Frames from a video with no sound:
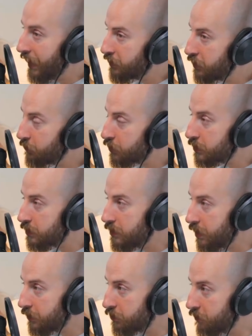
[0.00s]
And she would just
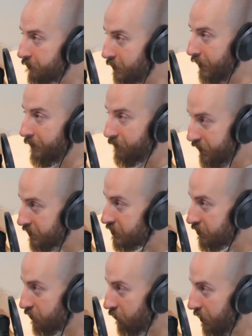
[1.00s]
nudge it over, be like, this
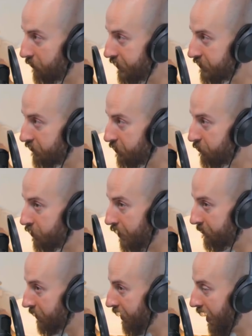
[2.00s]
is the right place for you to put it.
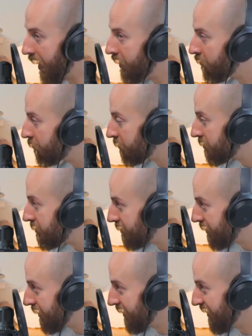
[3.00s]
I'm like, I don't
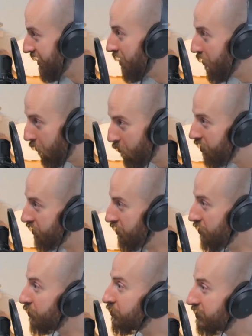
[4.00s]
see what
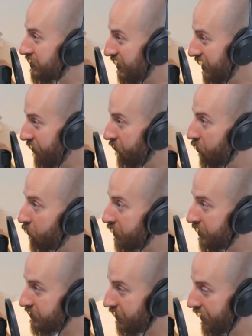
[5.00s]
you're seeing with
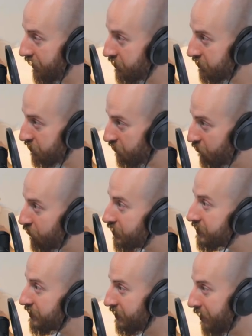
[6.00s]
this
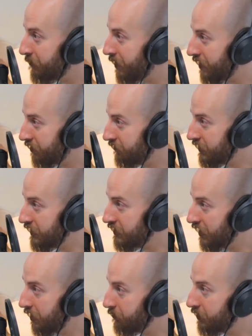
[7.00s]
exquisite amount of
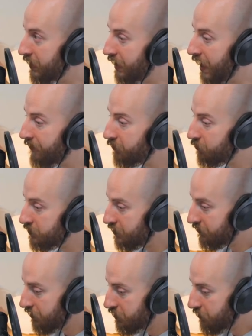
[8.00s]
detail. But then afterwards,
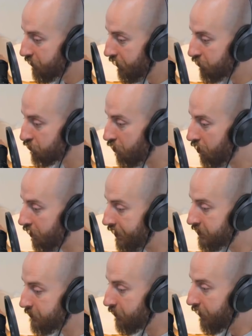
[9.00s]
sometimes she would like draw
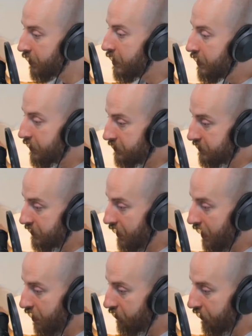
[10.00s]
lines to be like, you see
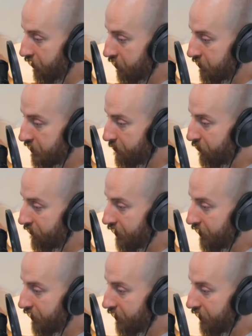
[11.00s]
how like the tip of this